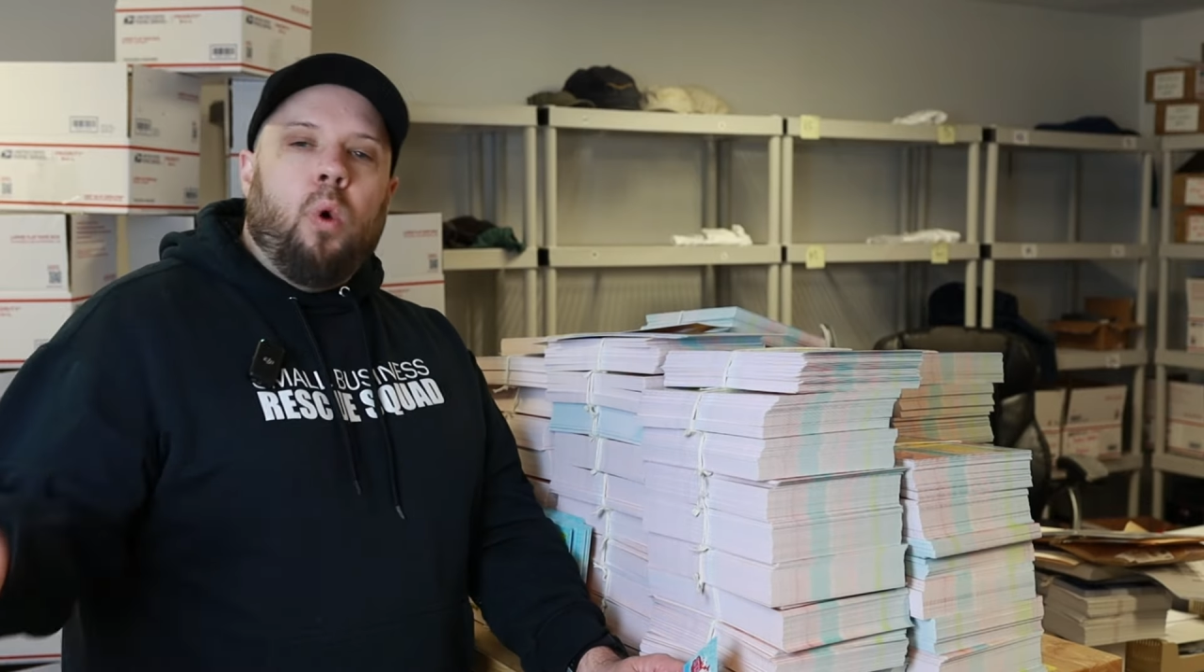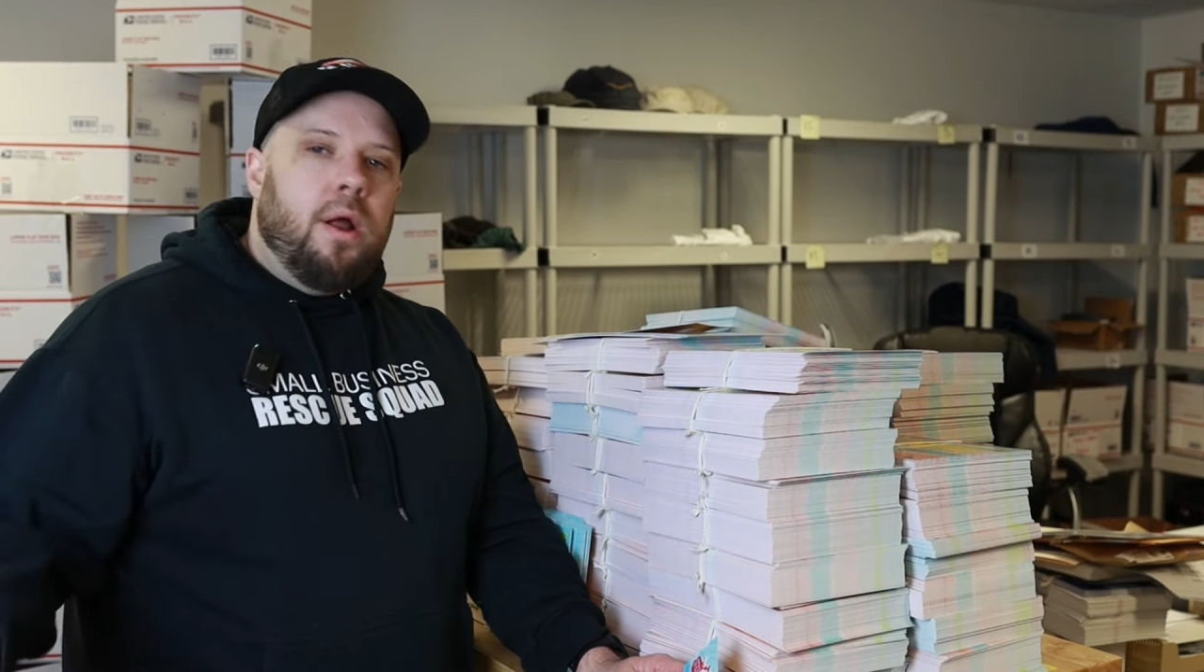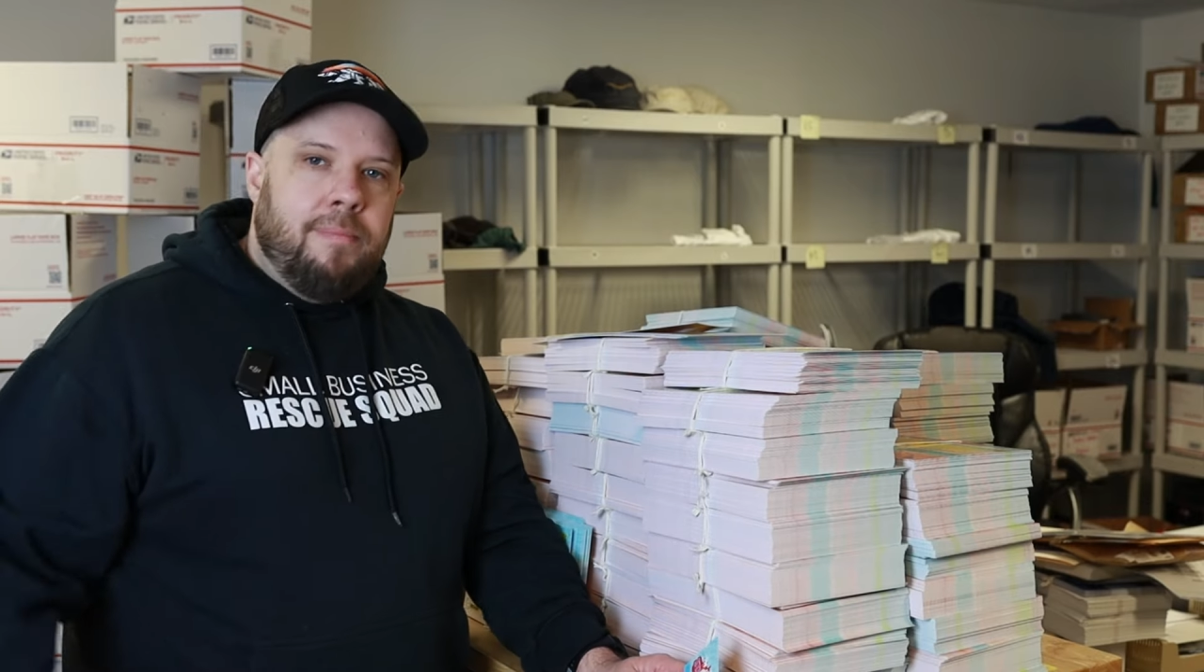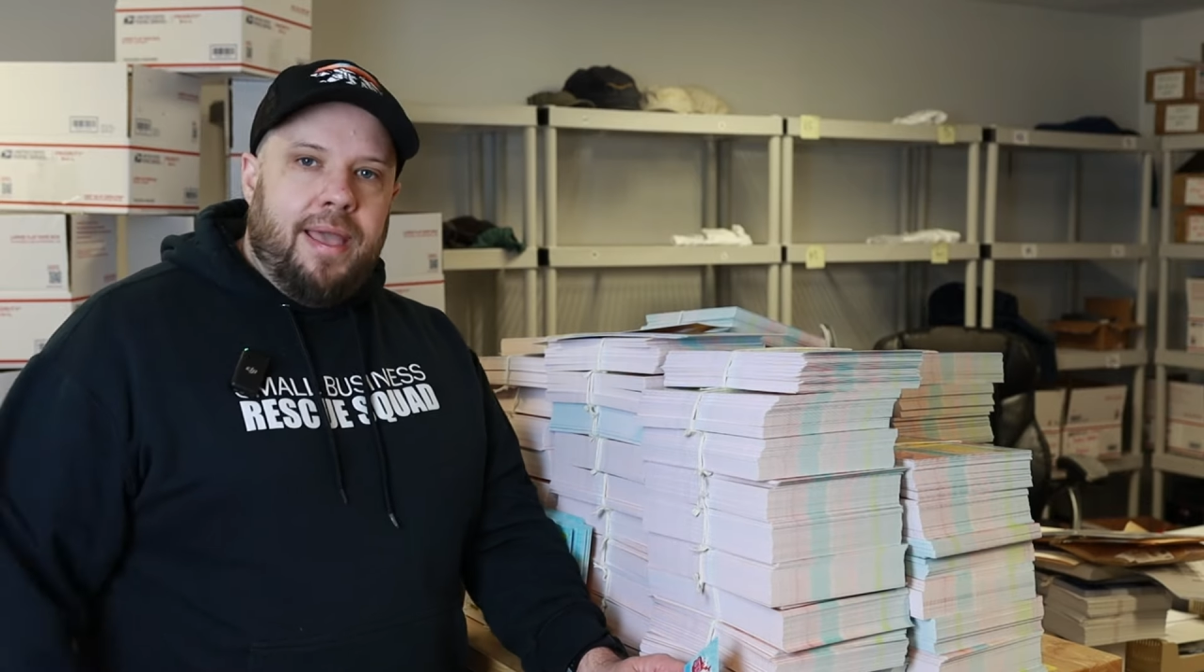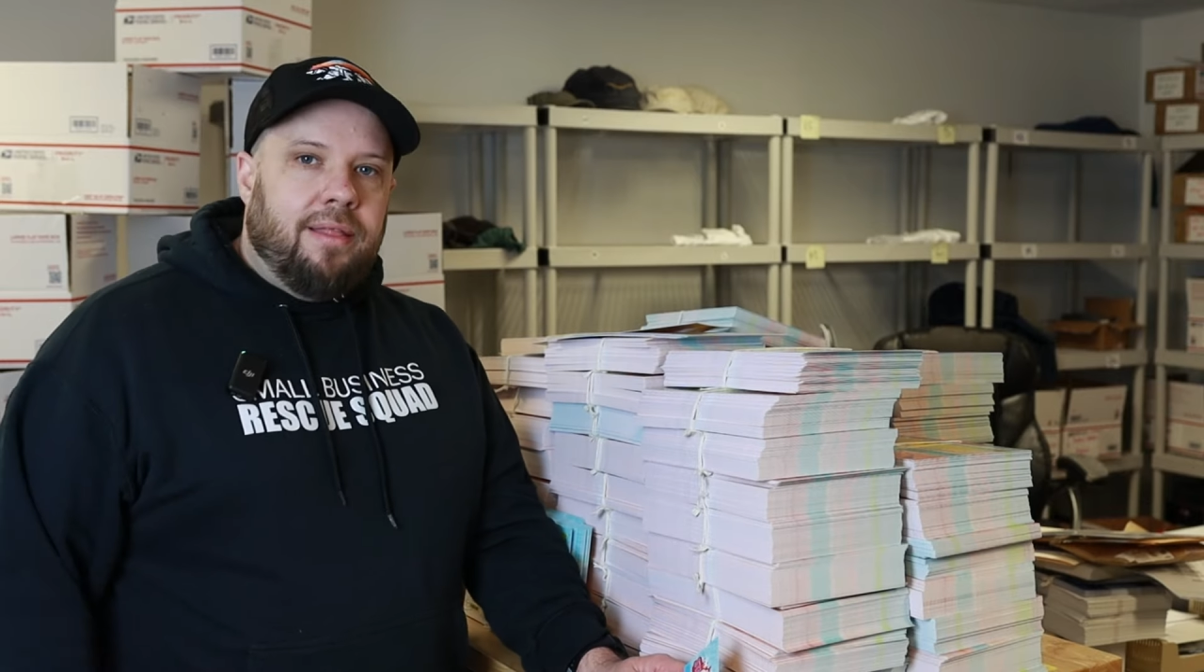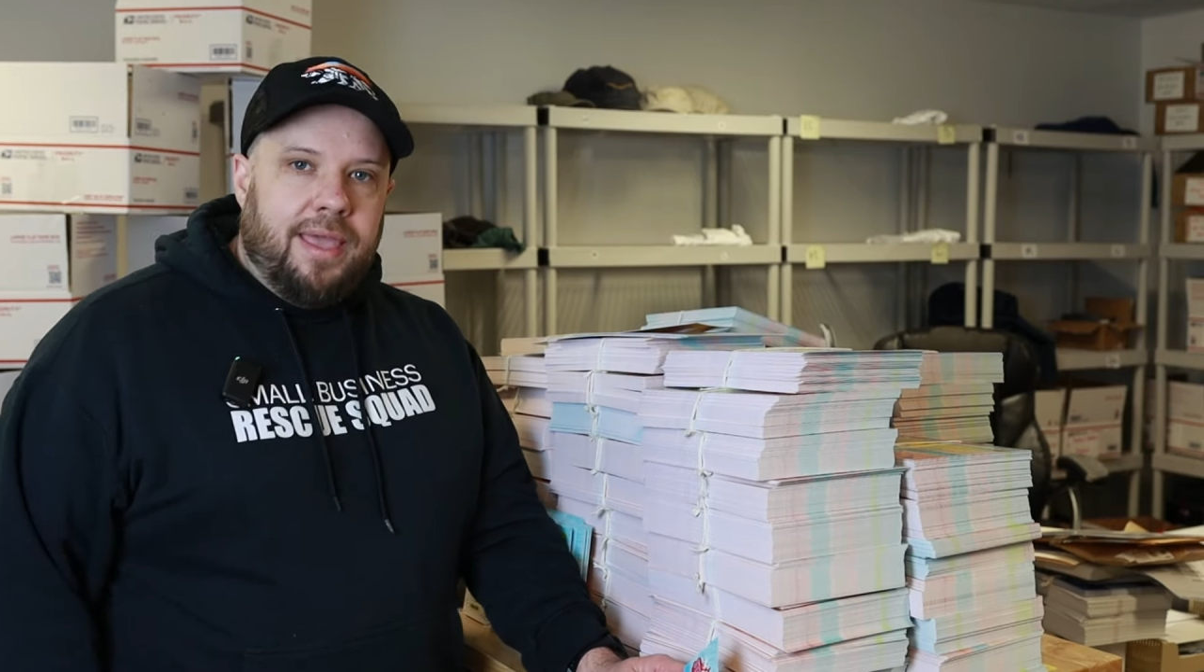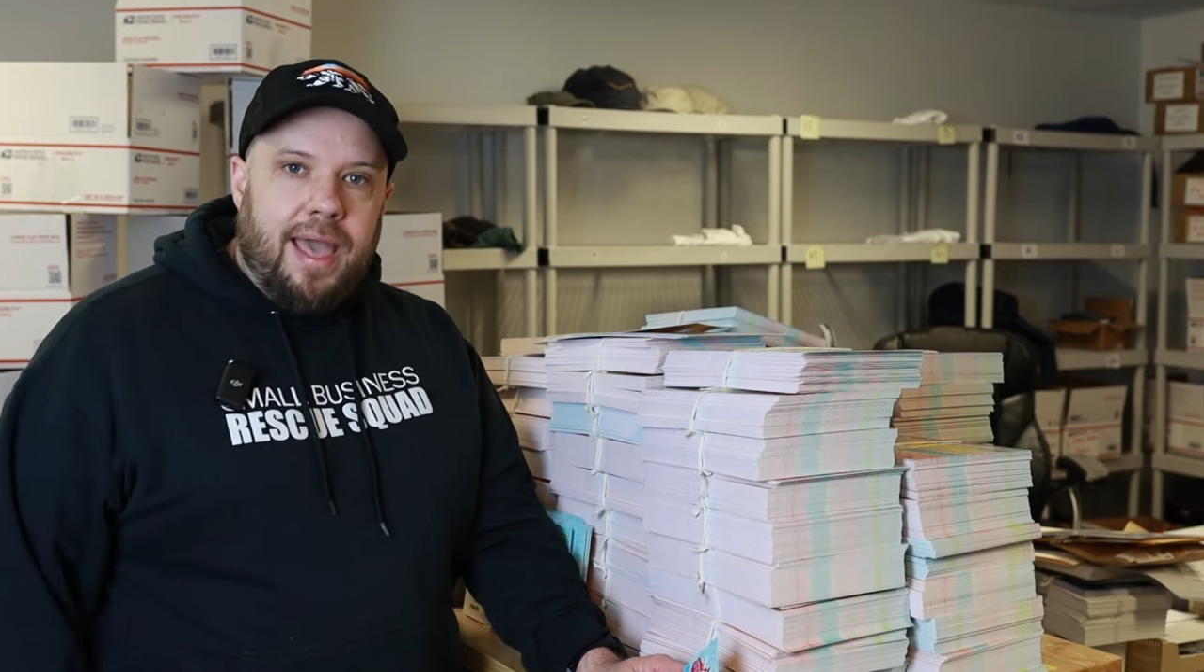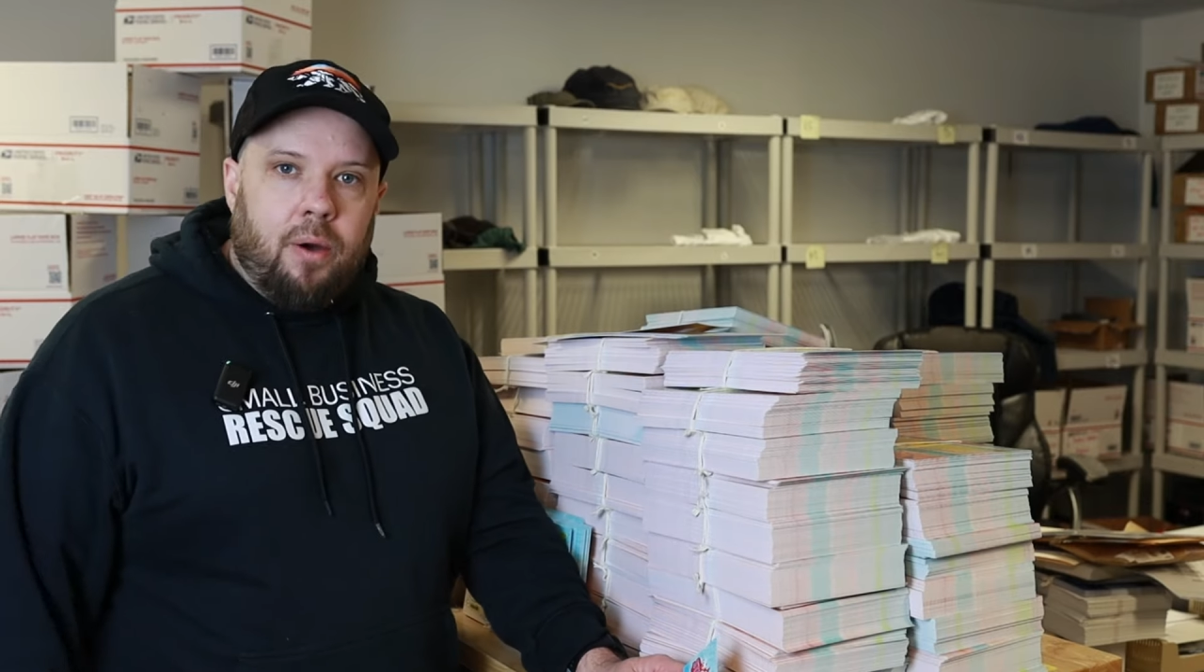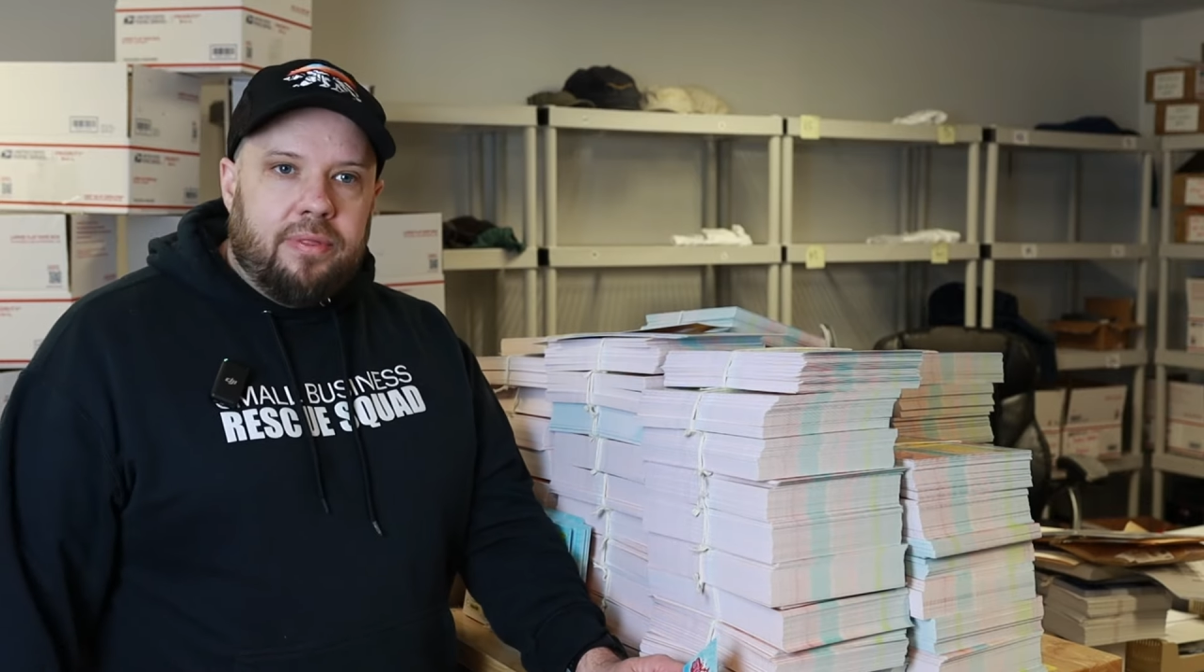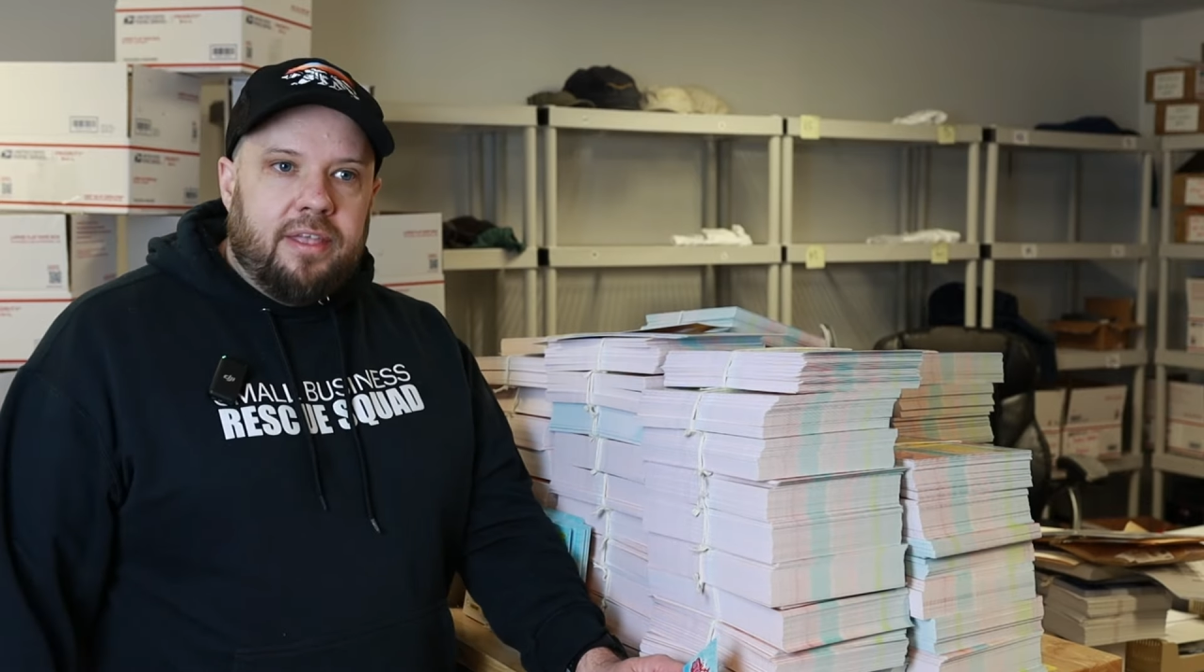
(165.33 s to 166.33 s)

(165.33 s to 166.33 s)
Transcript: one mailing out